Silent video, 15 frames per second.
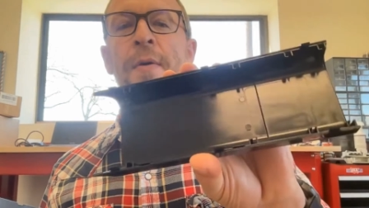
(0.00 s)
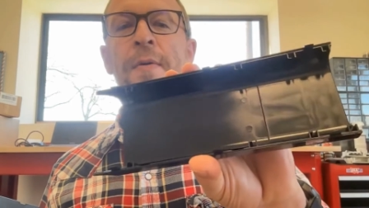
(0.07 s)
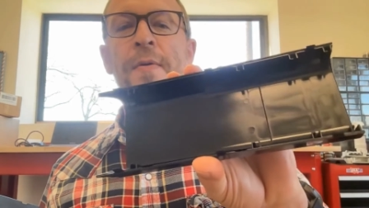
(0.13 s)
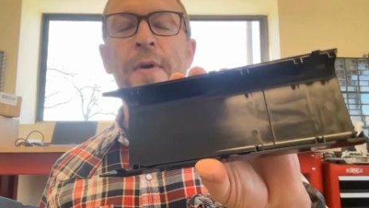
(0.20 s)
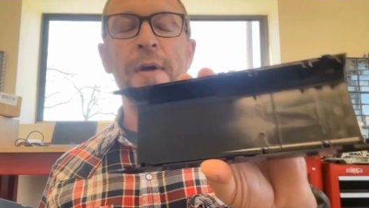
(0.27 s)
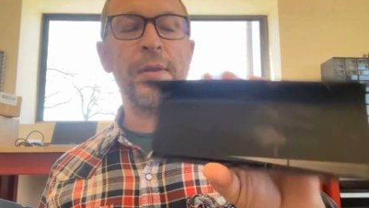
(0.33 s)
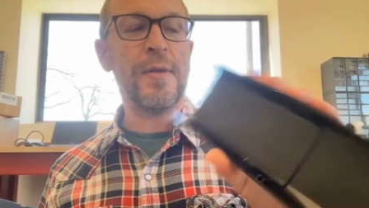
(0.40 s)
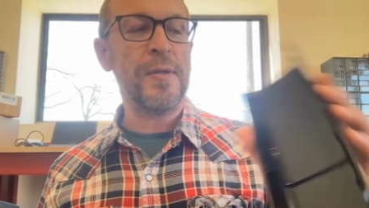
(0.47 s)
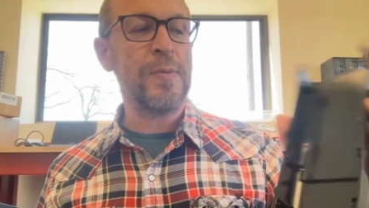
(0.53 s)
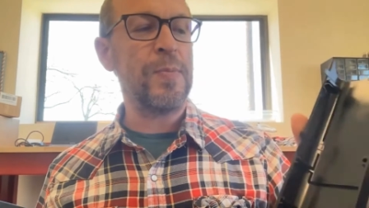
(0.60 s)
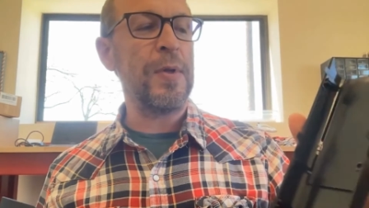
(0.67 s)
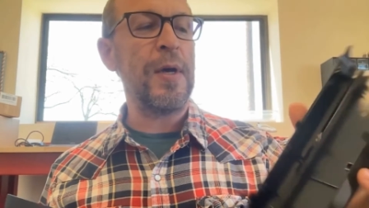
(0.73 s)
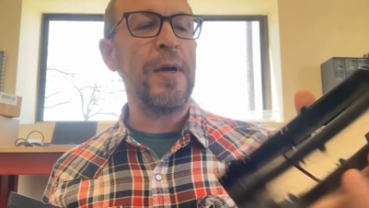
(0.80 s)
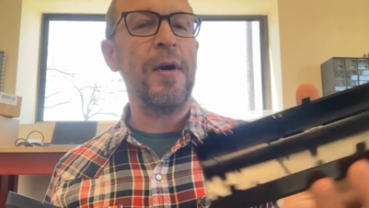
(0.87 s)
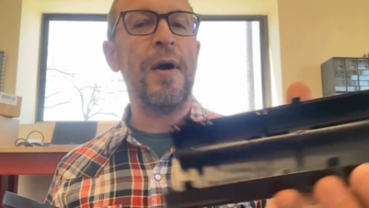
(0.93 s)
We've got this
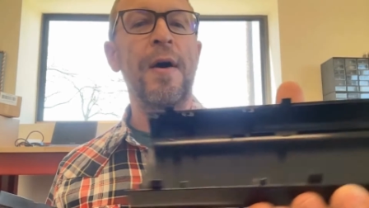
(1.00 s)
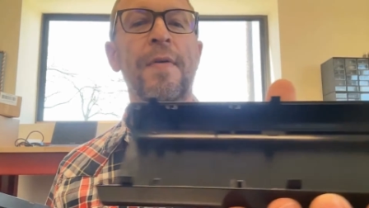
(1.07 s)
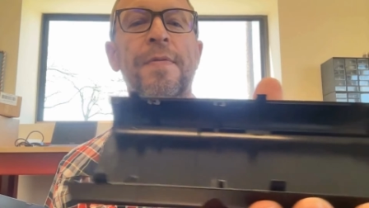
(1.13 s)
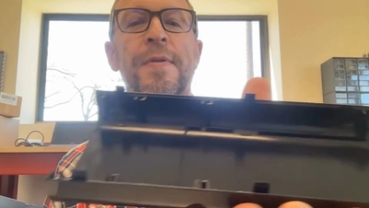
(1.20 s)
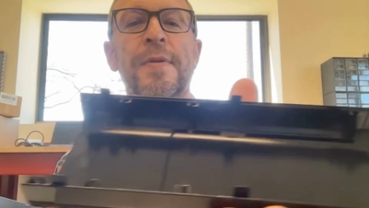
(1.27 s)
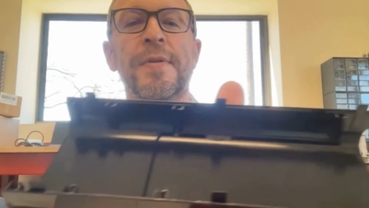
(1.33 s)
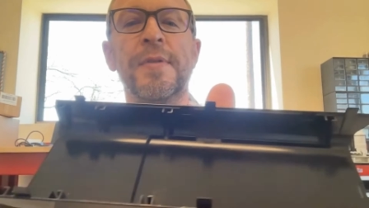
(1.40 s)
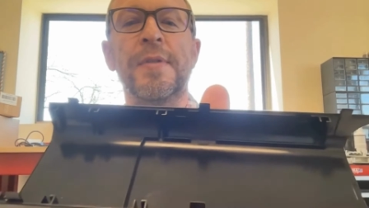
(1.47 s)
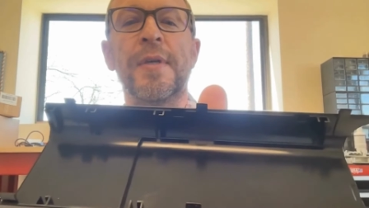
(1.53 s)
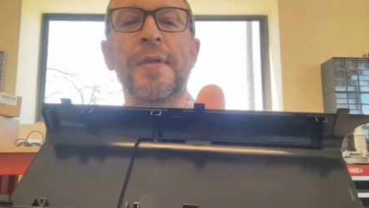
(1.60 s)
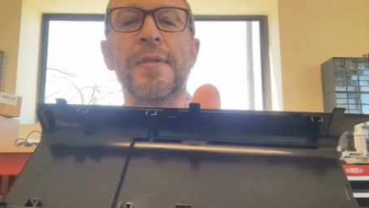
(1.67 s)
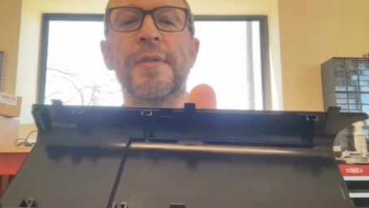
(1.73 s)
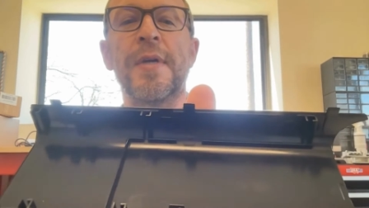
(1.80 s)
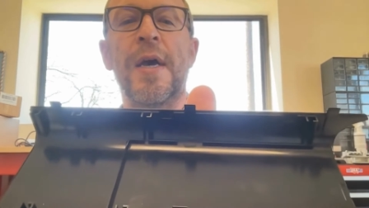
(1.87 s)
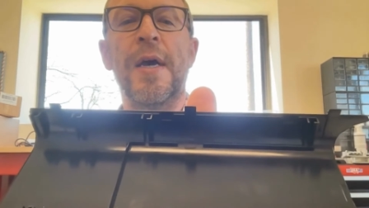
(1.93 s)
plate off. There's
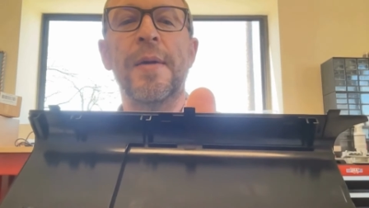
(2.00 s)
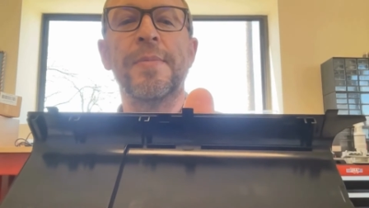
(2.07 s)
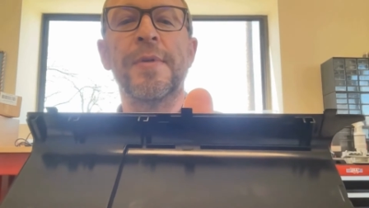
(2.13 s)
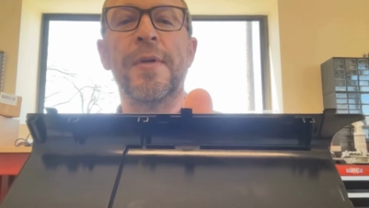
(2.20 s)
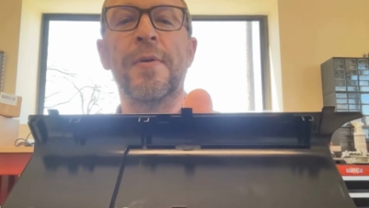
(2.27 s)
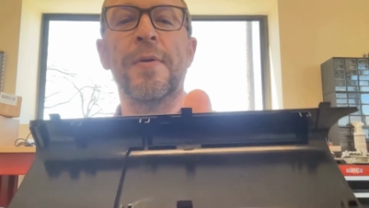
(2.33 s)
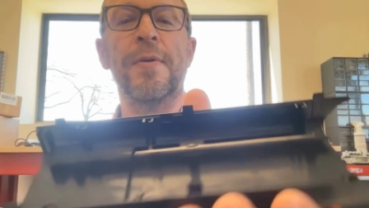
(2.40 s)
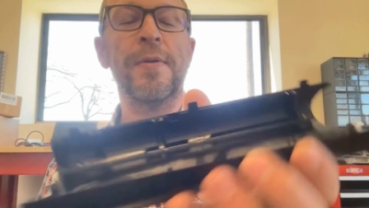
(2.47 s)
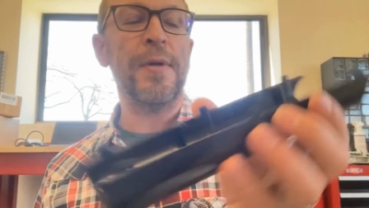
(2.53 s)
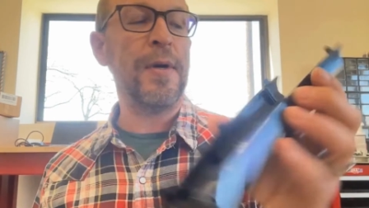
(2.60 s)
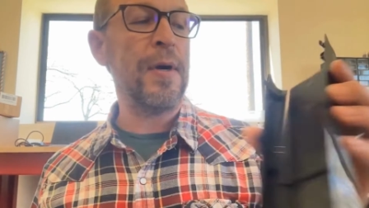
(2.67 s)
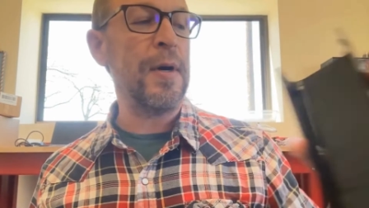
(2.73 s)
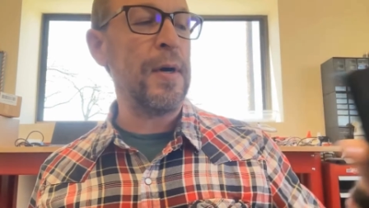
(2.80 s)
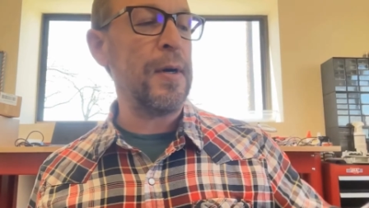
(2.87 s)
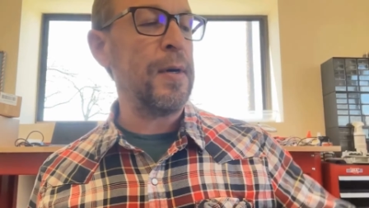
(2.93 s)
6 tabs that hold it
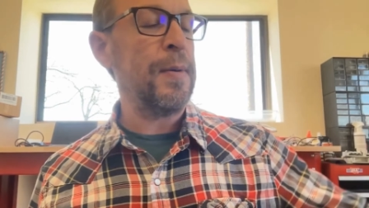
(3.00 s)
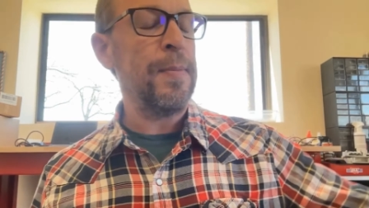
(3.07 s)
on.